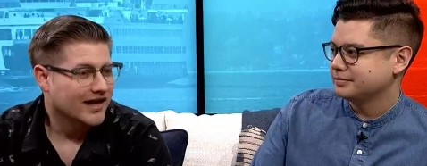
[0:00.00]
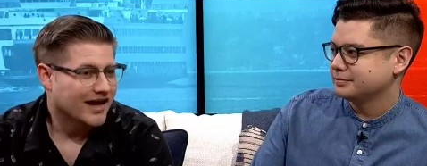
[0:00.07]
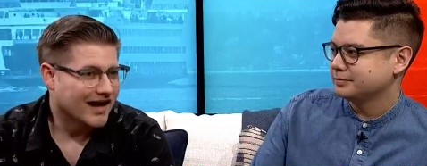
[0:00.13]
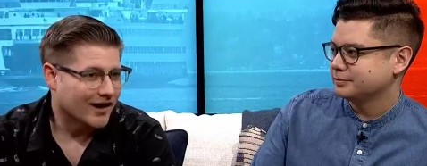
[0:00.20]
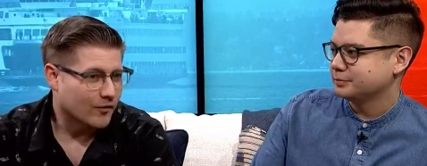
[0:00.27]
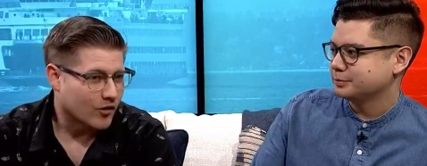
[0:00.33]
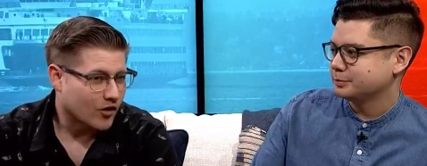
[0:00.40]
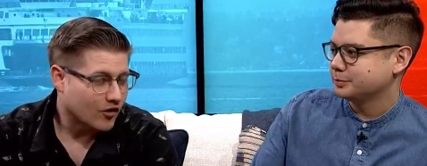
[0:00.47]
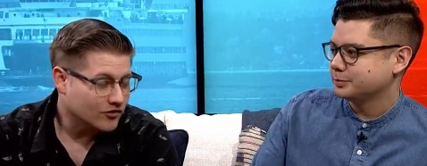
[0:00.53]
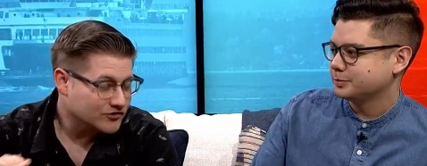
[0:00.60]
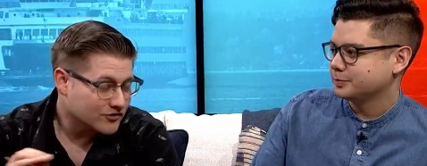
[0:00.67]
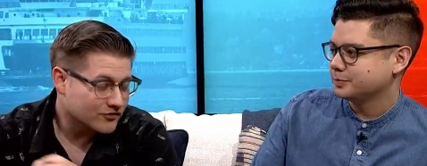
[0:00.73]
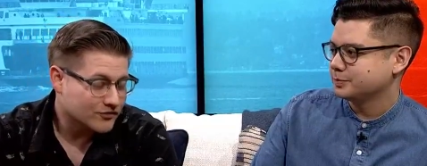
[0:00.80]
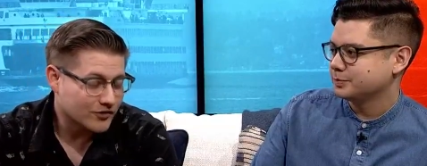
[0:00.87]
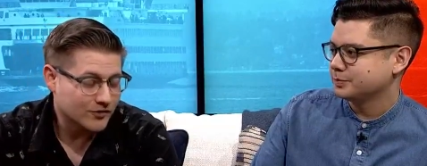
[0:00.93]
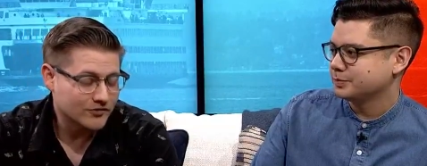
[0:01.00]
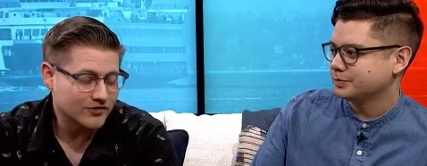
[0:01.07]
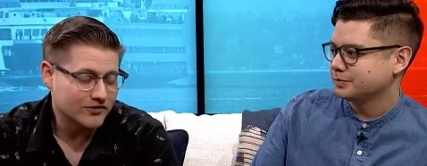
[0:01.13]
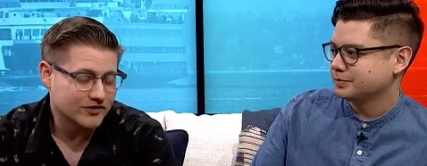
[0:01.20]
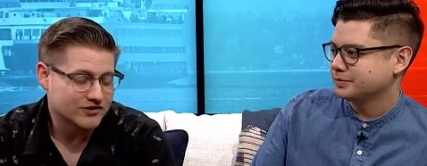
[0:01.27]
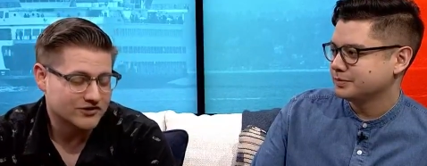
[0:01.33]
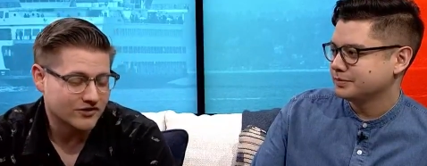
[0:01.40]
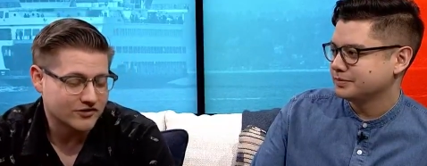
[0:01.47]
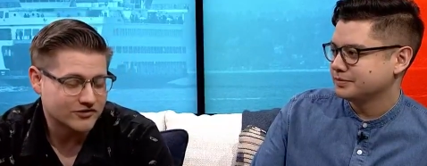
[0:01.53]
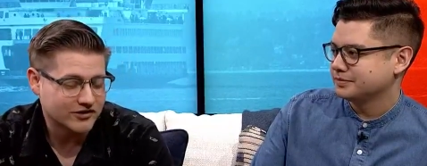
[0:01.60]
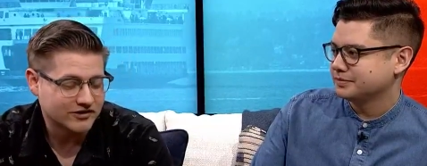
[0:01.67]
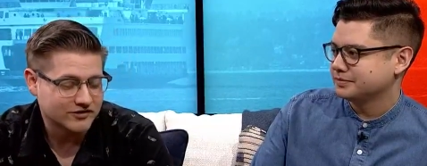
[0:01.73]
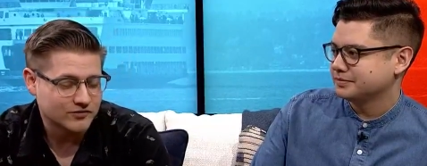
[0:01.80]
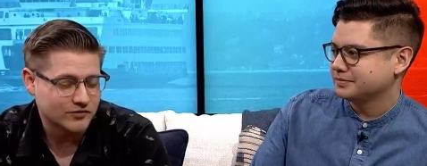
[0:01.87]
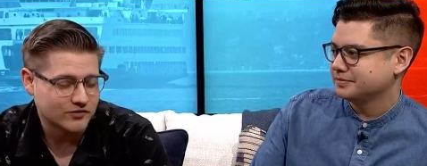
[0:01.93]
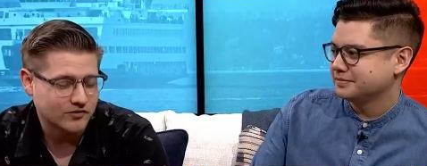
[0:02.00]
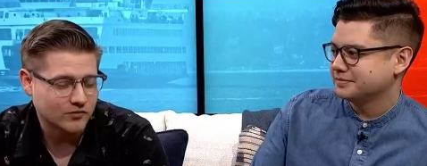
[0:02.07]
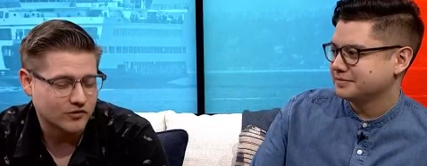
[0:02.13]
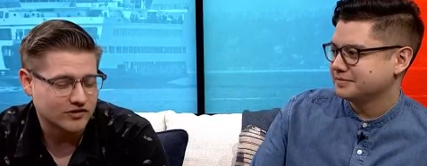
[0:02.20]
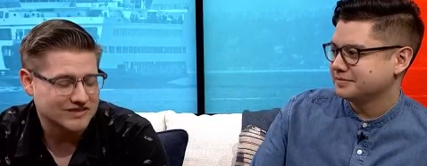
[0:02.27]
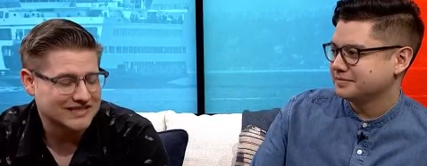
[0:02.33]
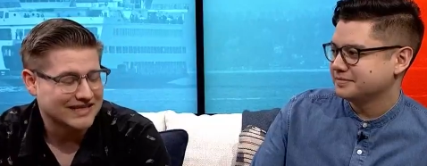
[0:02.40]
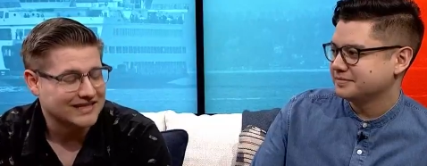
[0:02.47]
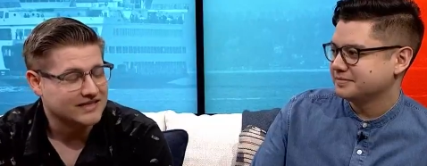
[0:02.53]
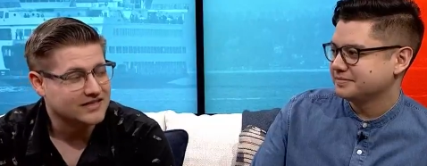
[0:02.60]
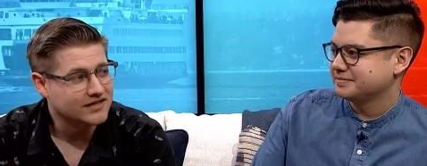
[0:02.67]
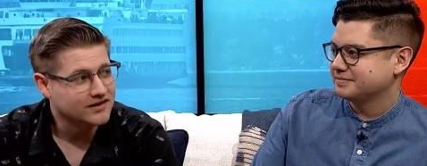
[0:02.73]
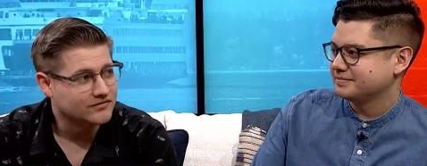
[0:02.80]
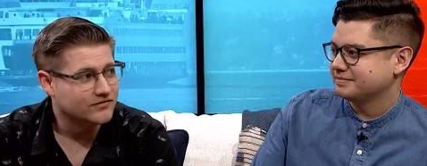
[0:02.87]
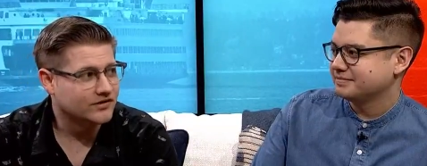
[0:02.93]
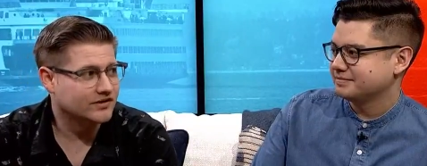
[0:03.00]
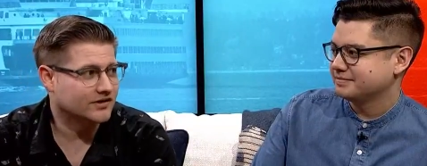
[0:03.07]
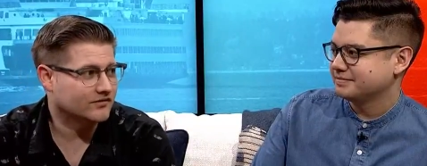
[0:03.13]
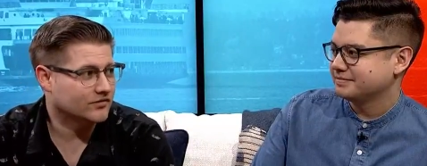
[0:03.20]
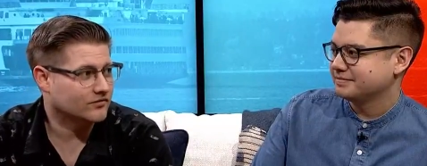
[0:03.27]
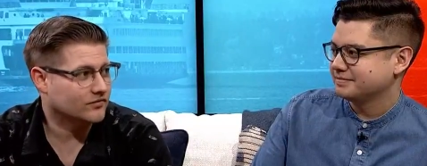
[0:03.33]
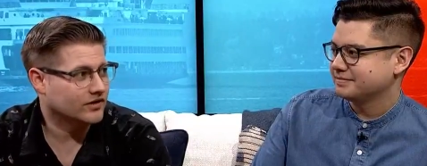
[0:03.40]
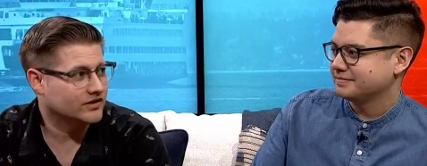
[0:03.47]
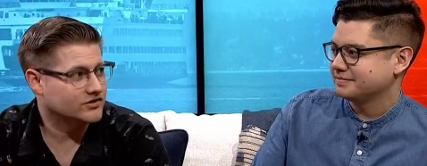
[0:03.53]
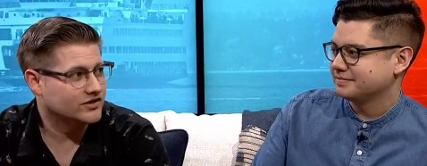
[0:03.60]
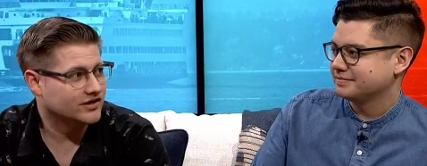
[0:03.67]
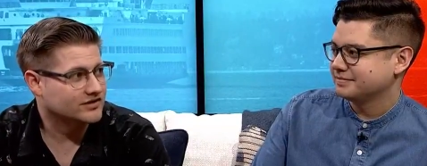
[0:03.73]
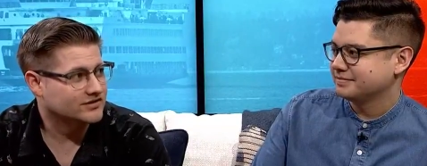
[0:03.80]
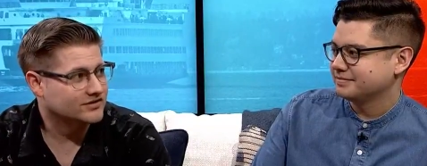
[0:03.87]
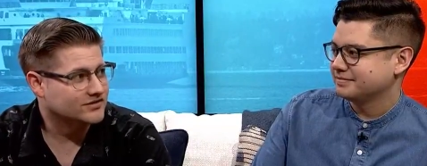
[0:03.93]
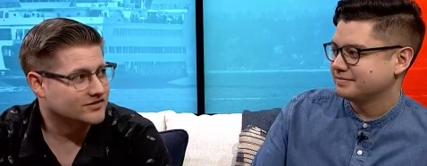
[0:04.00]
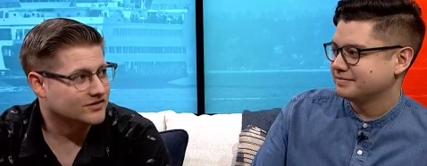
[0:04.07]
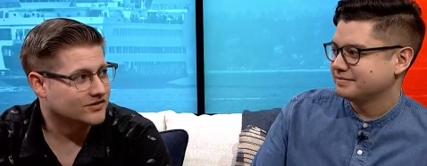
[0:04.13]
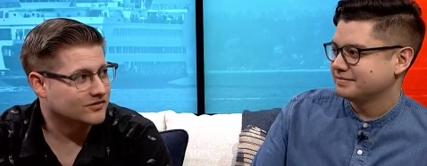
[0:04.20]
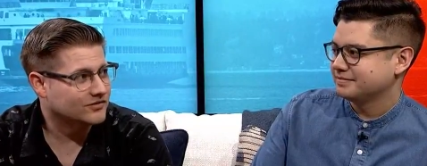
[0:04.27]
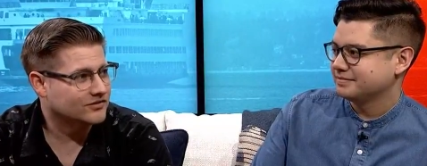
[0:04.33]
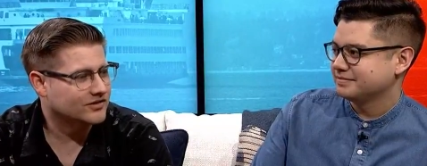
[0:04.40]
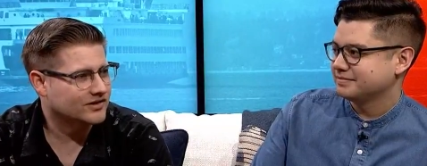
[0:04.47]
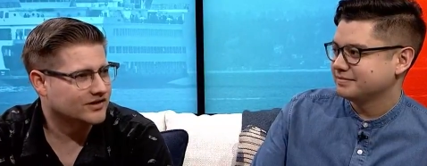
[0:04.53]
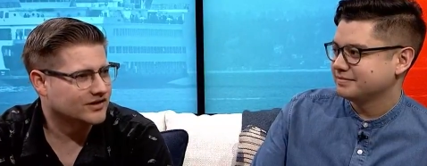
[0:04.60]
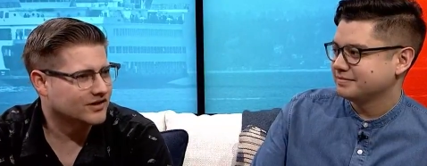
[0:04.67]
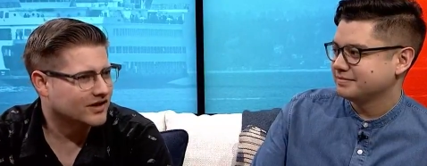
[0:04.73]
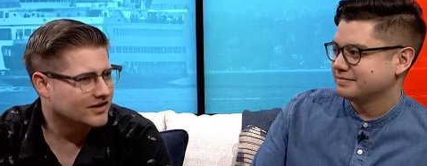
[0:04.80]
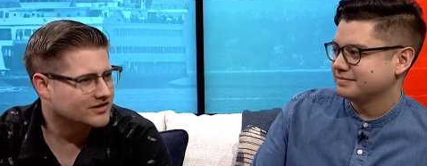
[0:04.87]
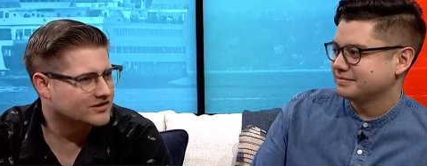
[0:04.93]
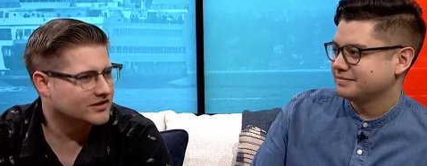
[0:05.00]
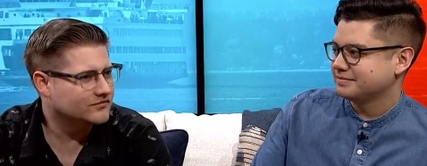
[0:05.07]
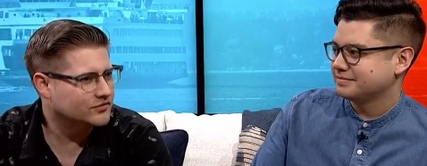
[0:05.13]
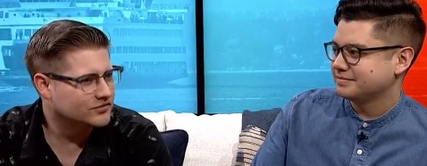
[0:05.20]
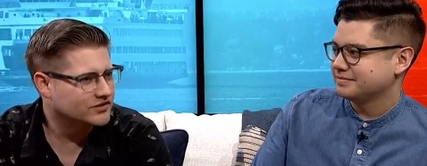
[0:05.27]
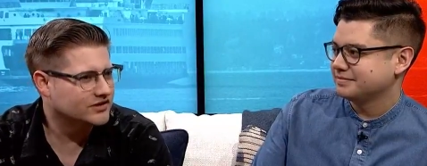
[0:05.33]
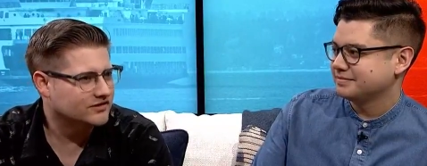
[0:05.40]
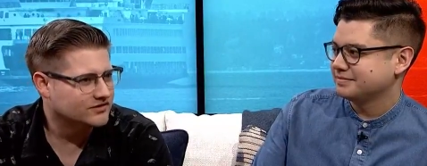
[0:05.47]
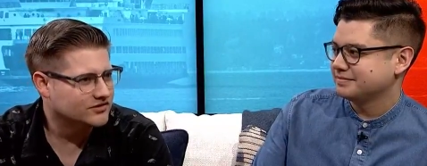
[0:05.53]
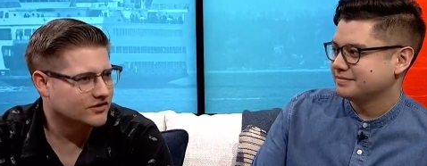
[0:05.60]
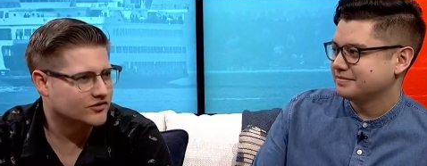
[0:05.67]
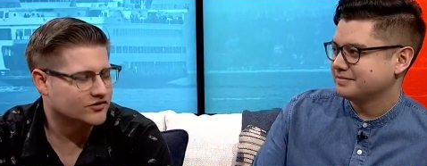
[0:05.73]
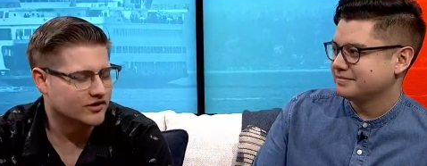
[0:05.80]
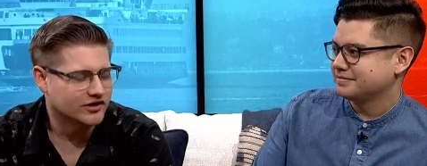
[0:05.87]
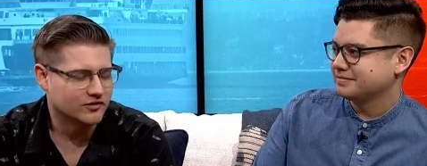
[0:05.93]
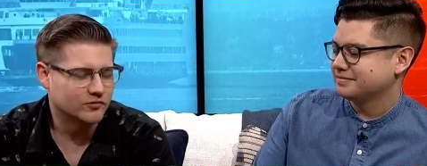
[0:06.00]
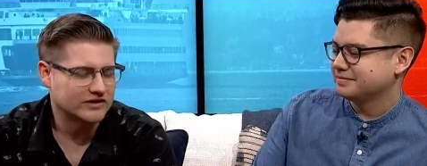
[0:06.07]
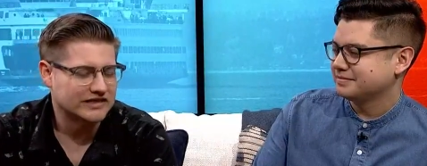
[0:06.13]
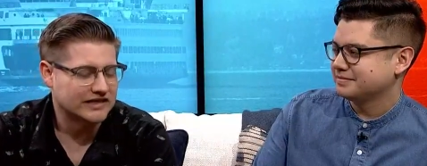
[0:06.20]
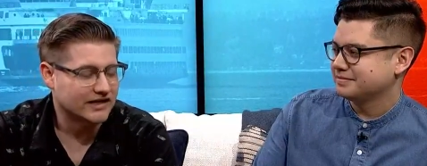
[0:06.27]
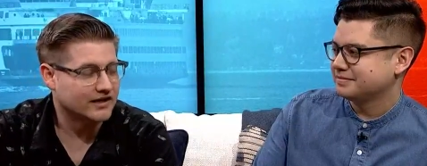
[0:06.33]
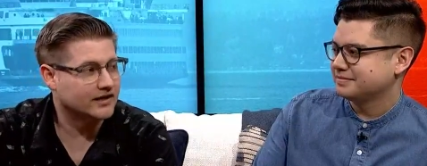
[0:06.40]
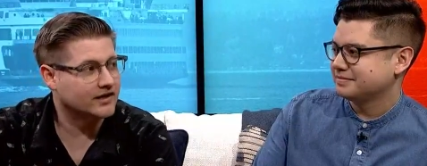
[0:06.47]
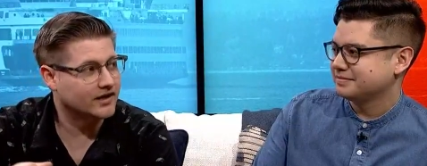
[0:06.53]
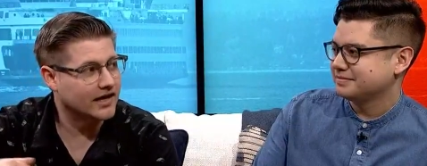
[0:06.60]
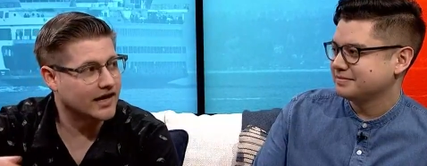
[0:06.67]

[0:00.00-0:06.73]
Speaker 1: I would also throw in there that Star Trek is one of the more scientific of the franchises. So, it, like a lot of stuff you see in Star Trek, we get in